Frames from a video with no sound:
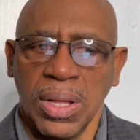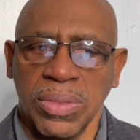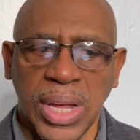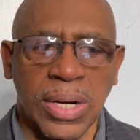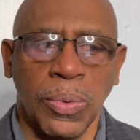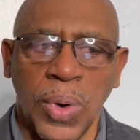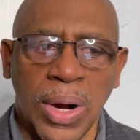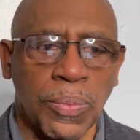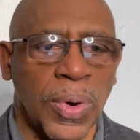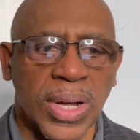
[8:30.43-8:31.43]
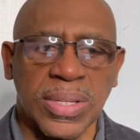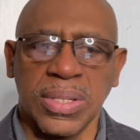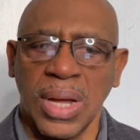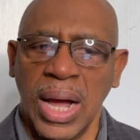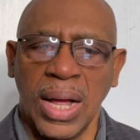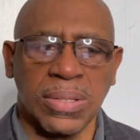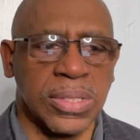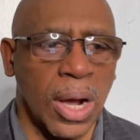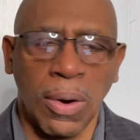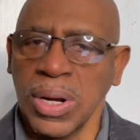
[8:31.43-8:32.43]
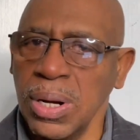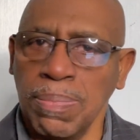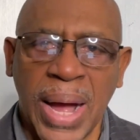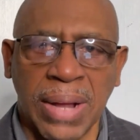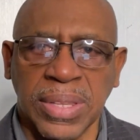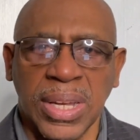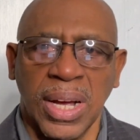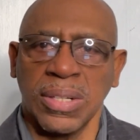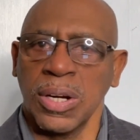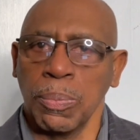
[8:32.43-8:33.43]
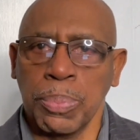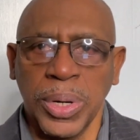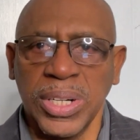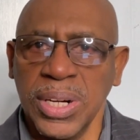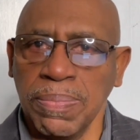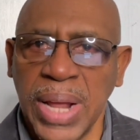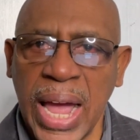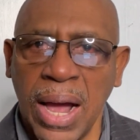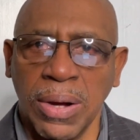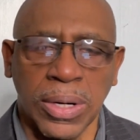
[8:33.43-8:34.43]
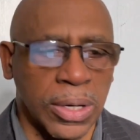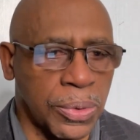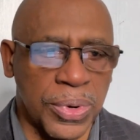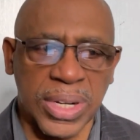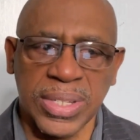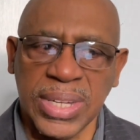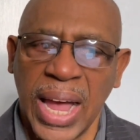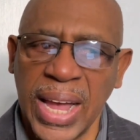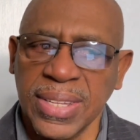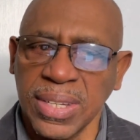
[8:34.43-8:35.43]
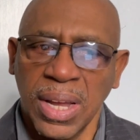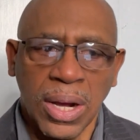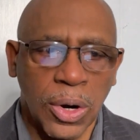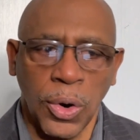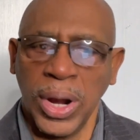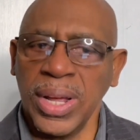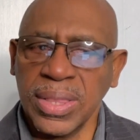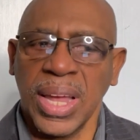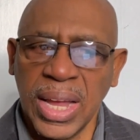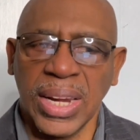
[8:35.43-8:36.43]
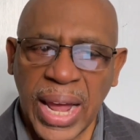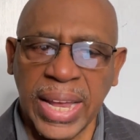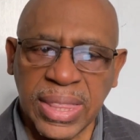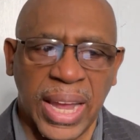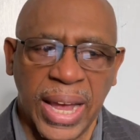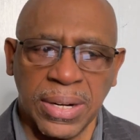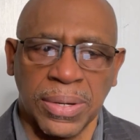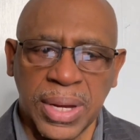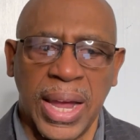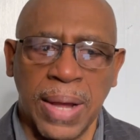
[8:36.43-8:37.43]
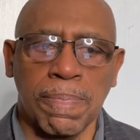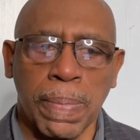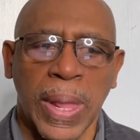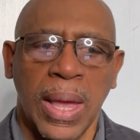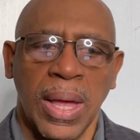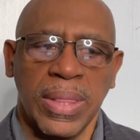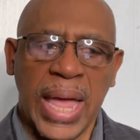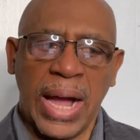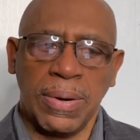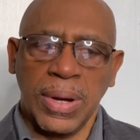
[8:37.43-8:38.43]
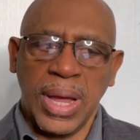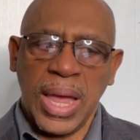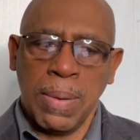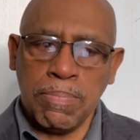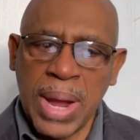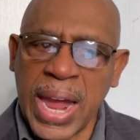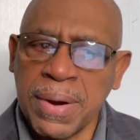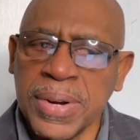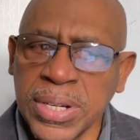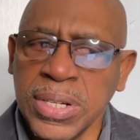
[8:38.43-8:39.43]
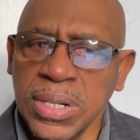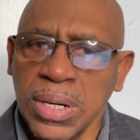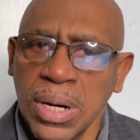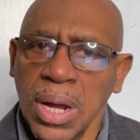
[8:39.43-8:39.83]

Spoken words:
Neither one was talking about the other, or putting them down or criticizing or anything like that, okay? Now, in marriage,